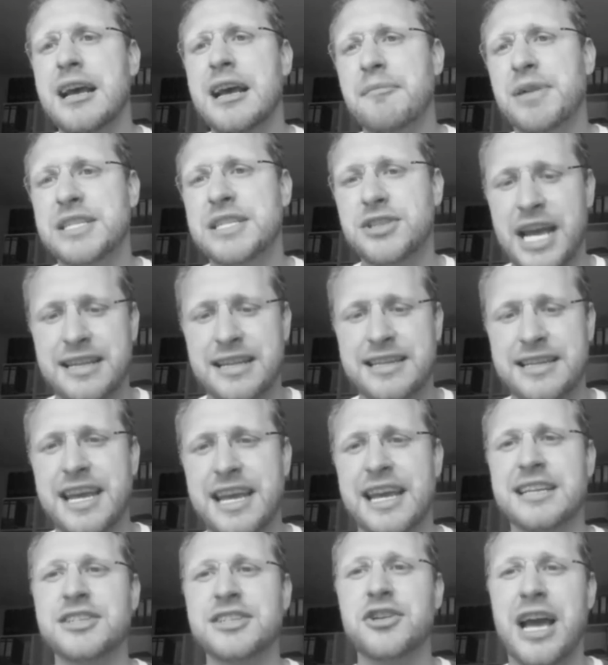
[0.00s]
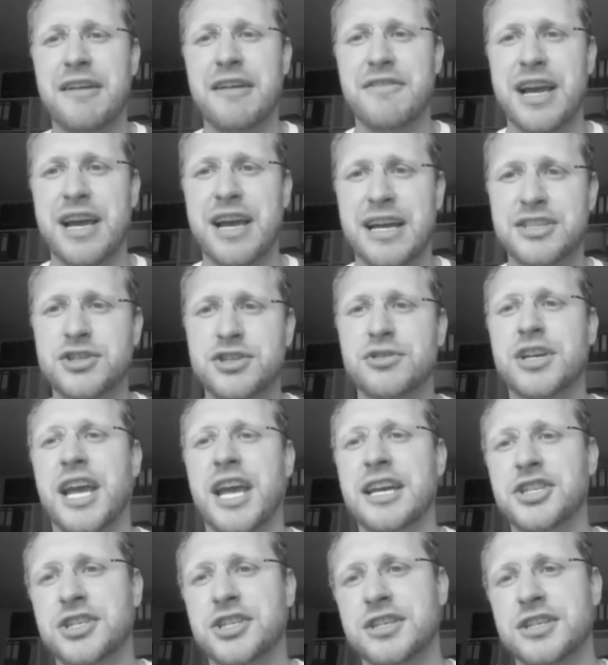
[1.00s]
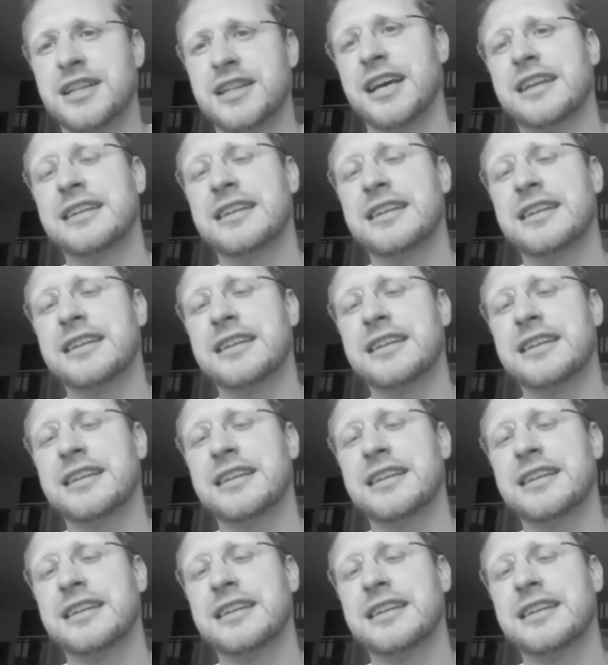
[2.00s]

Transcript: but at the end you have an education that